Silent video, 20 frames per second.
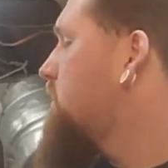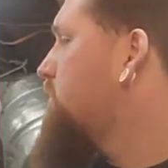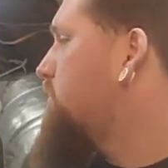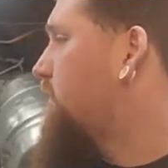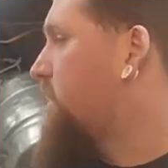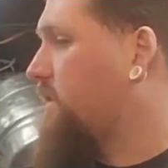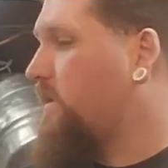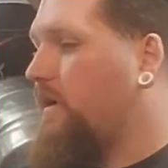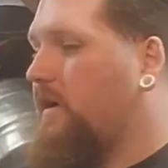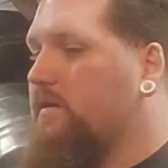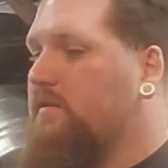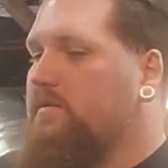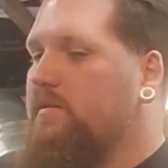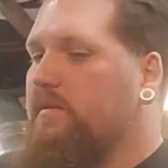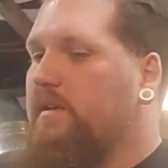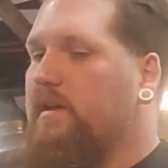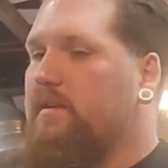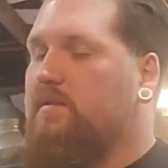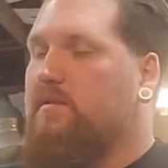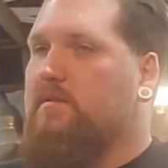But yeah, so
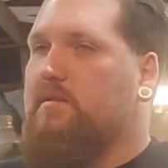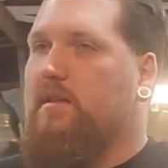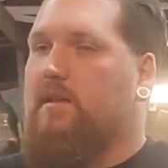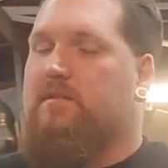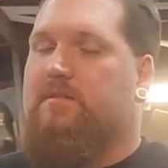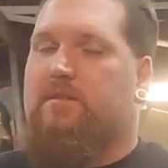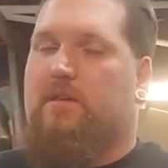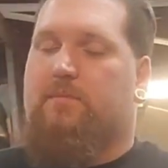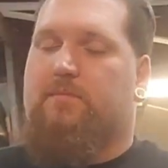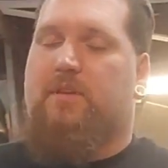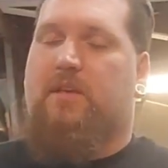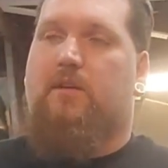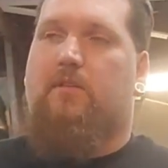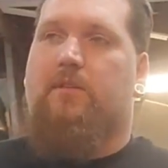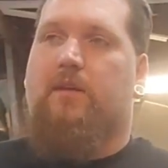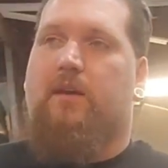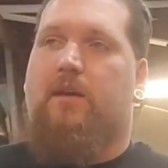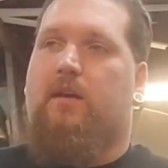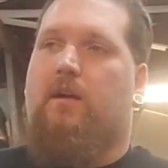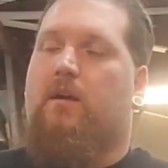that's the update on
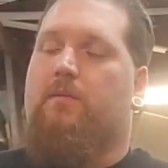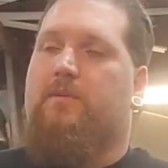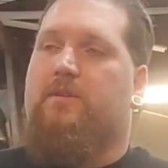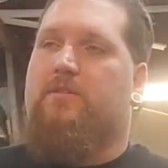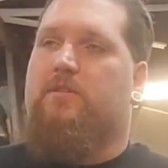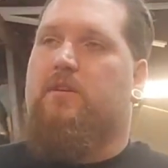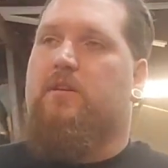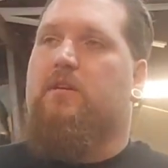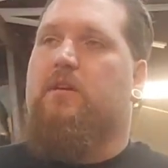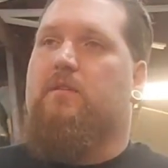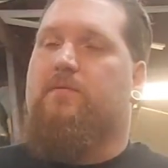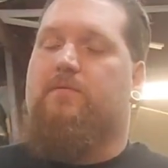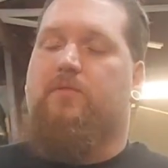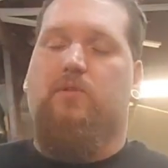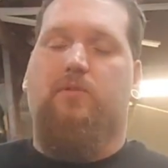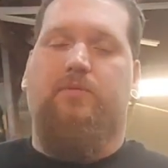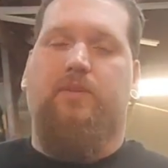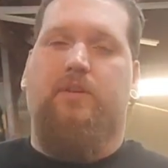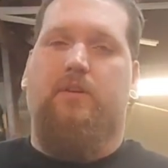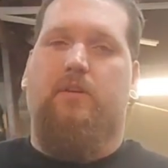that. I'll be sure to get a
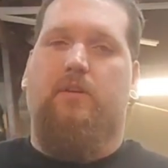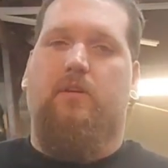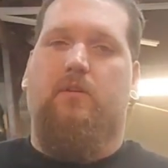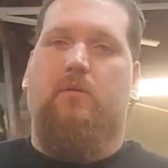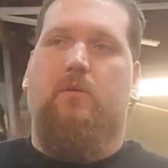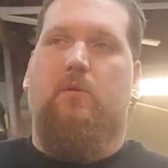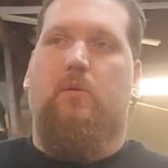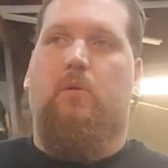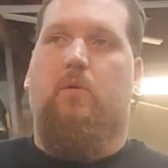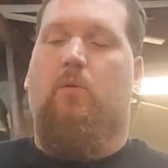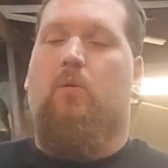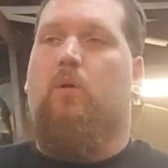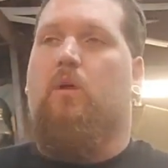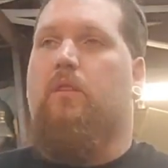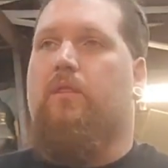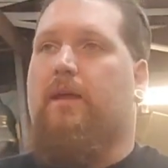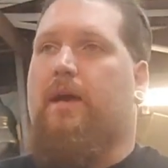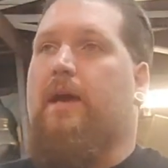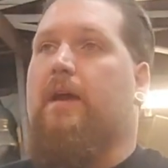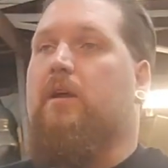full video
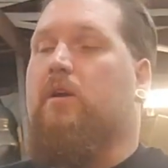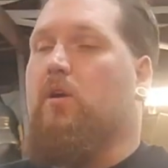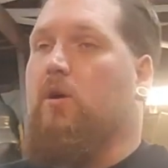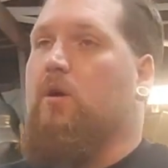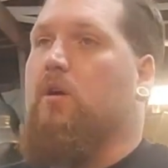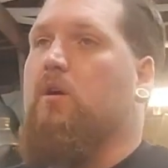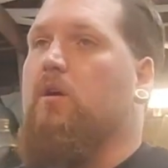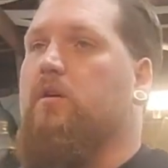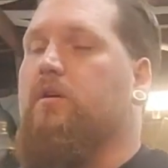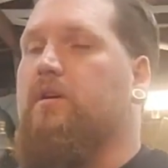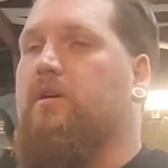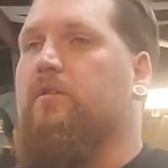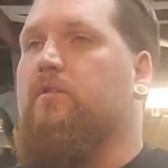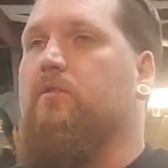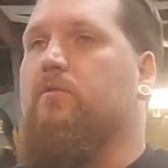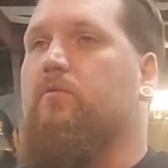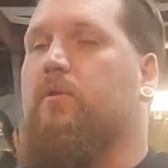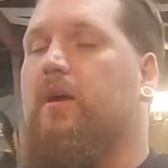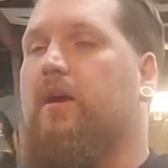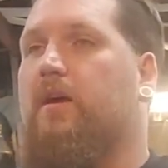on that car
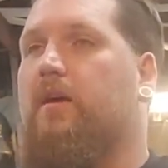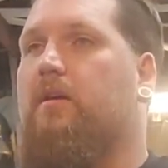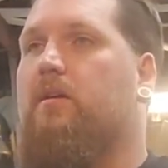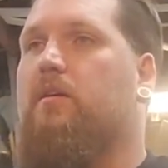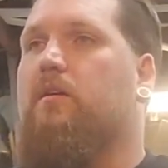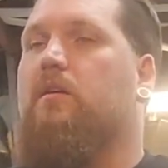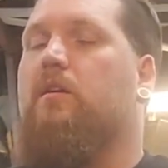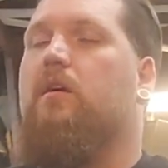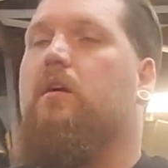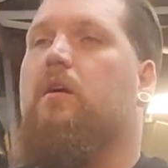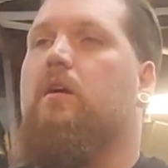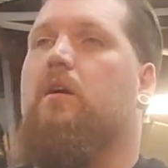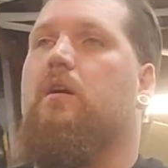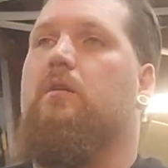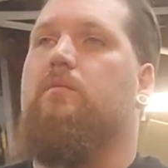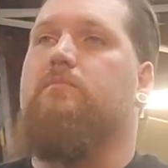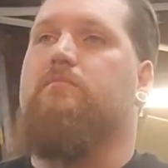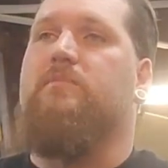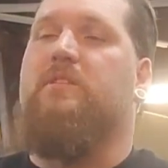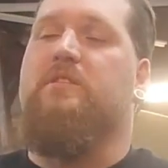either way,
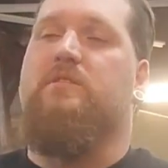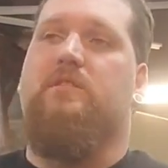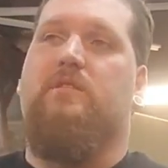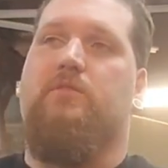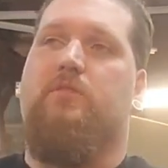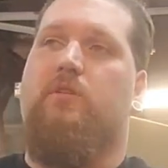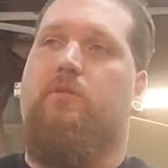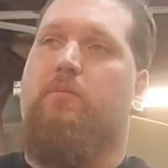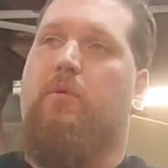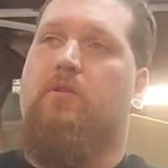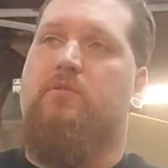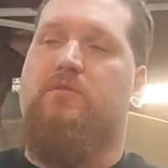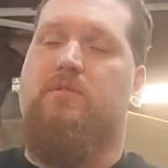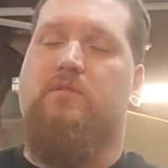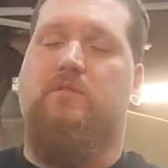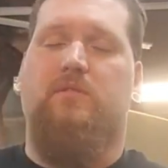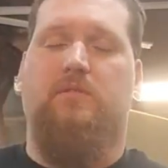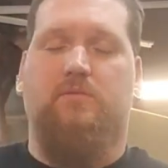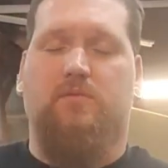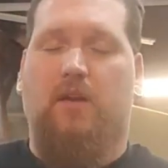because even though most of
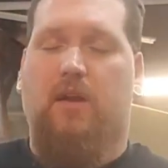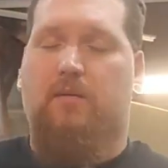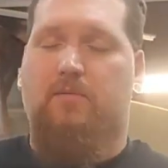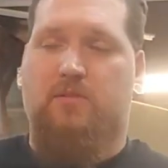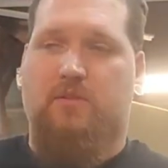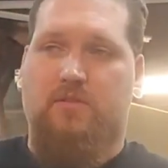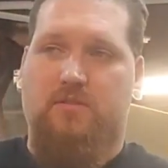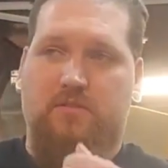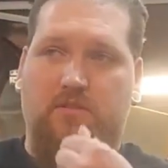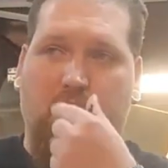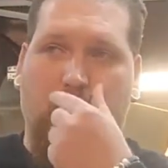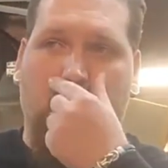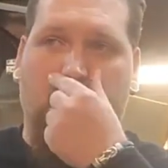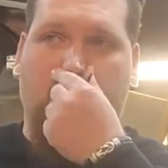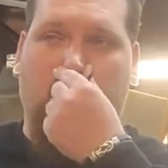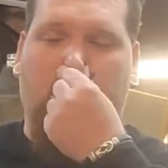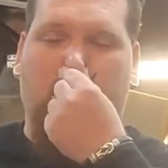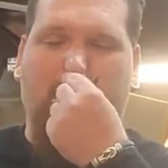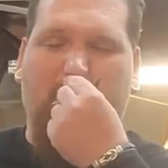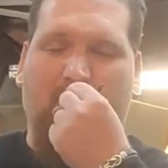the subscribers on this channel
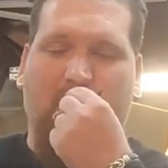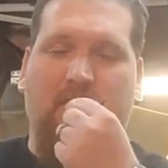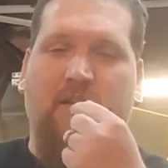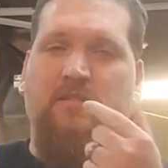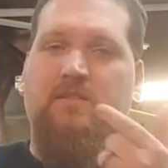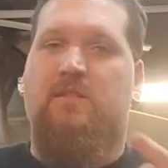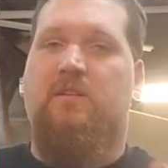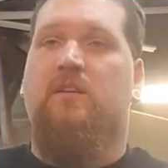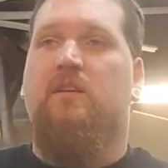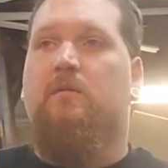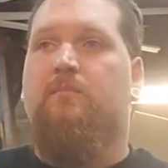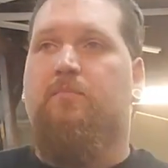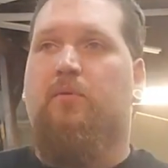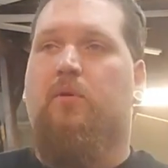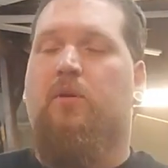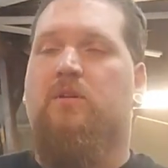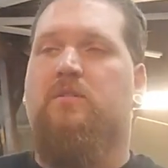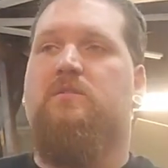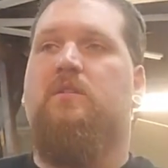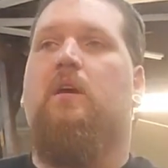probably aren't into the
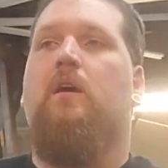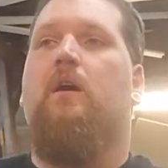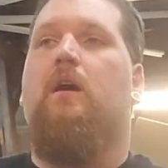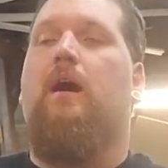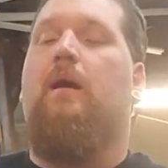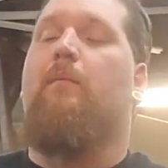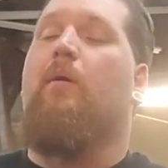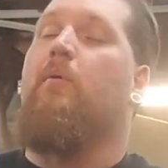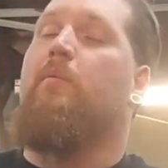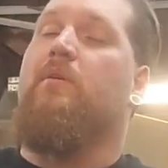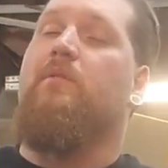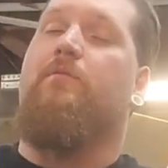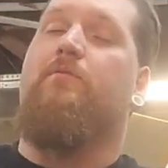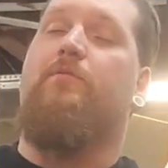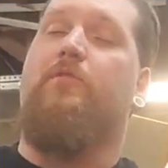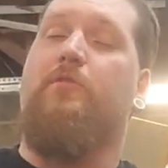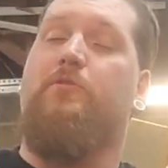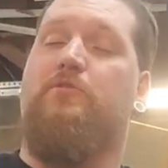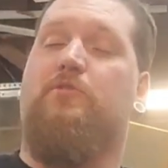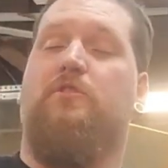imports, I'm hoping
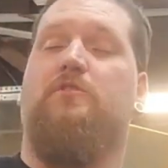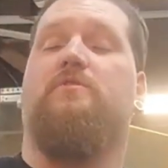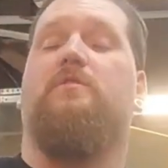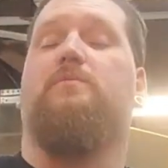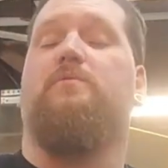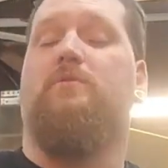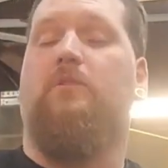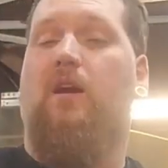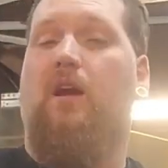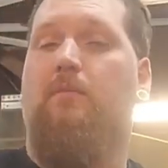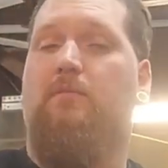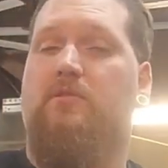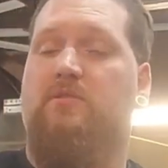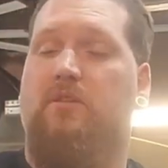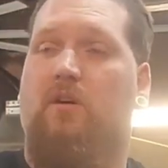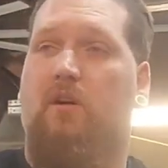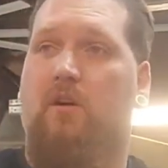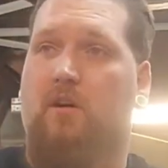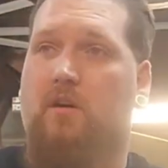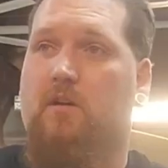future subscribers
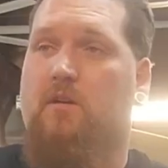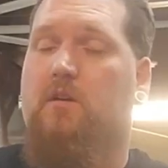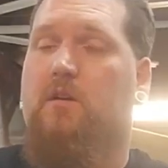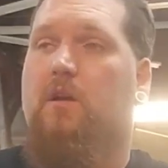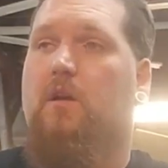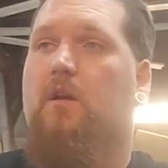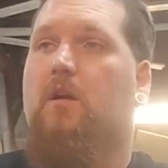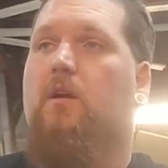are.